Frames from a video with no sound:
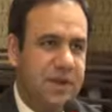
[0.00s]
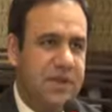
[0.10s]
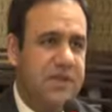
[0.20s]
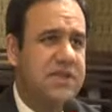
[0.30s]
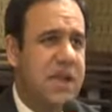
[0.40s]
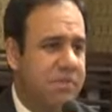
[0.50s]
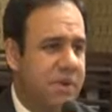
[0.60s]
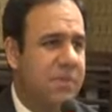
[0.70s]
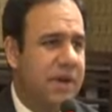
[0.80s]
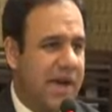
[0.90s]
the Stamp
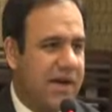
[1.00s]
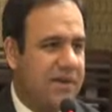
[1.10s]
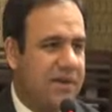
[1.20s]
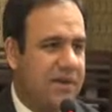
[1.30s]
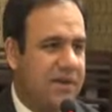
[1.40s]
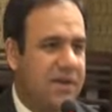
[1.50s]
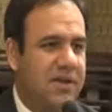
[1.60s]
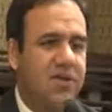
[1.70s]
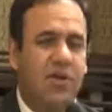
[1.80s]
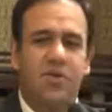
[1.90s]
Paper Act.
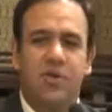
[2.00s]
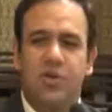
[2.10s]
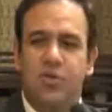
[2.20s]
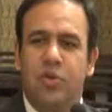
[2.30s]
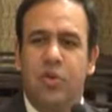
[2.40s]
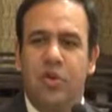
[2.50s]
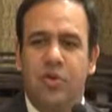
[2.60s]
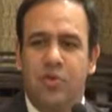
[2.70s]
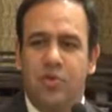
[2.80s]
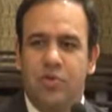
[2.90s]
Now you can no longer
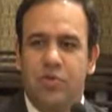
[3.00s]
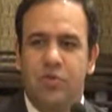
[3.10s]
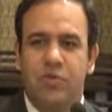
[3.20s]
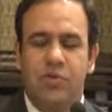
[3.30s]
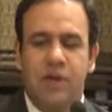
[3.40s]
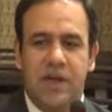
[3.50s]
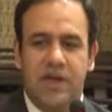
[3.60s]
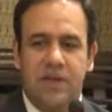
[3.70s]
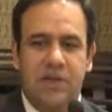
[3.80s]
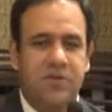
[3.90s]
go to
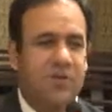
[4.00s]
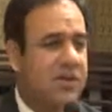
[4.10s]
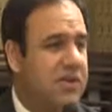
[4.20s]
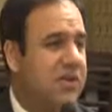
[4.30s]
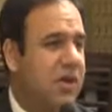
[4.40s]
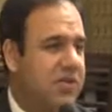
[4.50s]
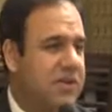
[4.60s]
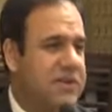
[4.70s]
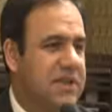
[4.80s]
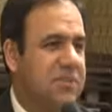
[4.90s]
the Treasury
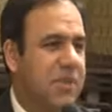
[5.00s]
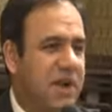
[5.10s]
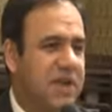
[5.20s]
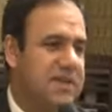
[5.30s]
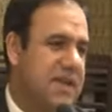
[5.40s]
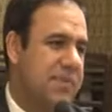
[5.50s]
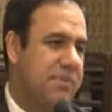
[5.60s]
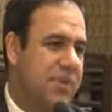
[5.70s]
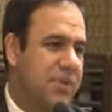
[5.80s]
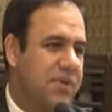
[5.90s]
office and buy a stamp
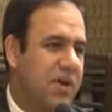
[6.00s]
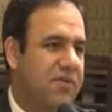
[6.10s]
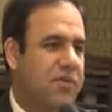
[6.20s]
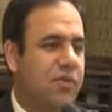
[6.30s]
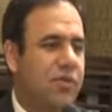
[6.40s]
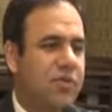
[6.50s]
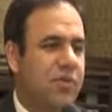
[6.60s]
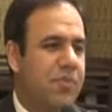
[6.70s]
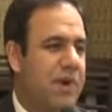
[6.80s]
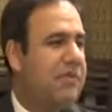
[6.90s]
paper. You have to go
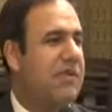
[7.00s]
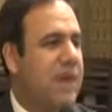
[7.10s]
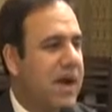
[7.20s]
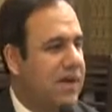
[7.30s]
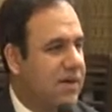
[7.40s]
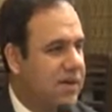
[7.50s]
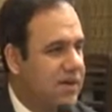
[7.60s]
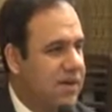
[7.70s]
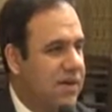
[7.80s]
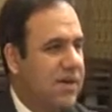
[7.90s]
to a private bank
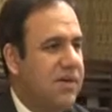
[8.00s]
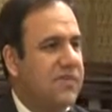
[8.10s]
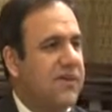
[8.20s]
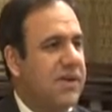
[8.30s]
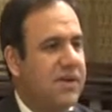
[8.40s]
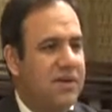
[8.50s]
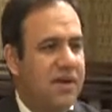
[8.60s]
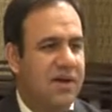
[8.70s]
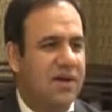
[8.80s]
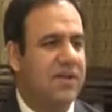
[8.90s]

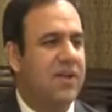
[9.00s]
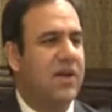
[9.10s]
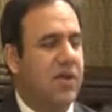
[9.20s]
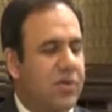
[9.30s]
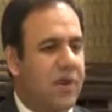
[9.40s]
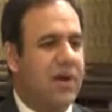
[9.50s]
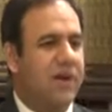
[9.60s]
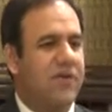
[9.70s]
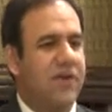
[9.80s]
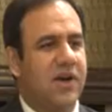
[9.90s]
where they'll
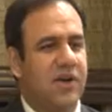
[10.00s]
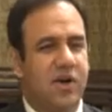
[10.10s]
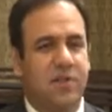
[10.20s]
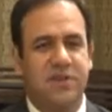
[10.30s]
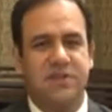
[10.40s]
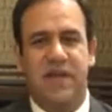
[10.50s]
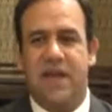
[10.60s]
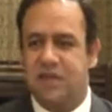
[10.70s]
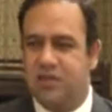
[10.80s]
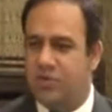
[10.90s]
automatically figure out how much
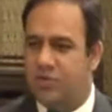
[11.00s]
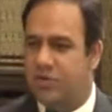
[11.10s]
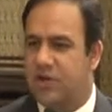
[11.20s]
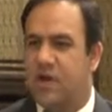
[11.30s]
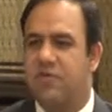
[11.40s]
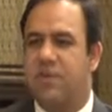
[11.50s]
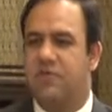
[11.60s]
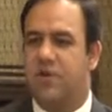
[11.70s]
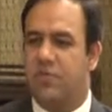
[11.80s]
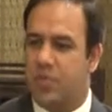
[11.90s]
tax you owe to the government
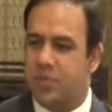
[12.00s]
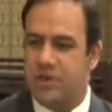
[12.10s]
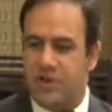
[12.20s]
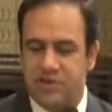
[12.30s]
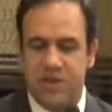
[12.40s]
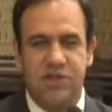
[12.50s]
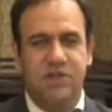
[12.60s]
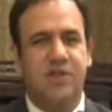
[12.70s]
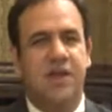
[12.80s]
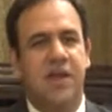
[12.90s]
for a property
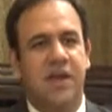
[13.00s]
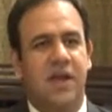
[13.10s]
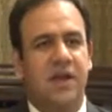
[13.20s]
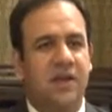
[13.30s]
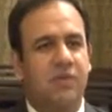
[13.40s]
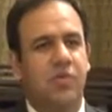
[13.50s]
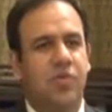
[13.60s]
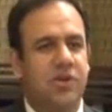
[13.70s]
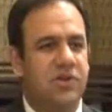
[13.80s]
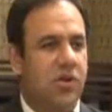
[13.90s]
transaction and give you
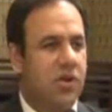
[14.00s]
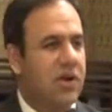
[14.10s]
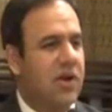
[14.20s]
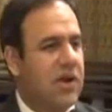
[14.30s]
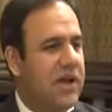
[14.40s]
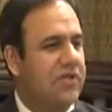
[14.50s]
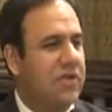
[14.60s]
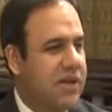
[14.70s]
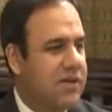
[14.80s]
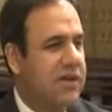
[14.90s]
what is called an
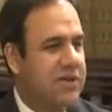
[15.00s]
electronic